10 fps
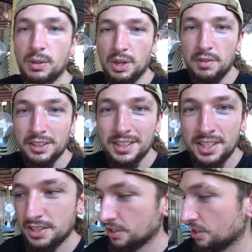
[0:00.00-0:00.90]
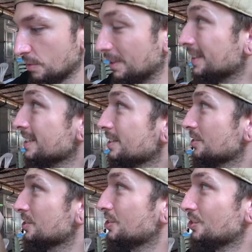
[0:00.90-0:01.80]
One of our dishes has come and this
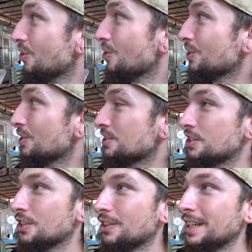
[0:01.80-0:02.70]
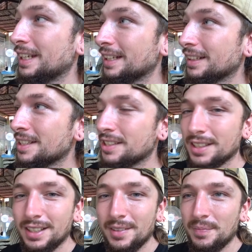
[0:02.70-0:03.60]
looks so good. So in English,
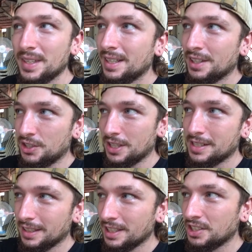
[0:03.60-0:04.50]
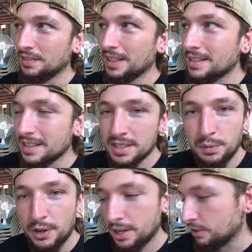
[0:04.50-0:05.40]
the translation of this is
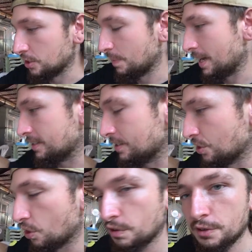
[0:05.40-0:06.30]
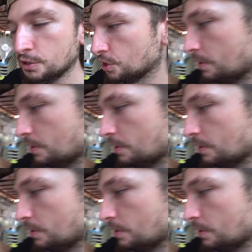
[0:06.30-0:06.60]
fragrant spicy tofu. So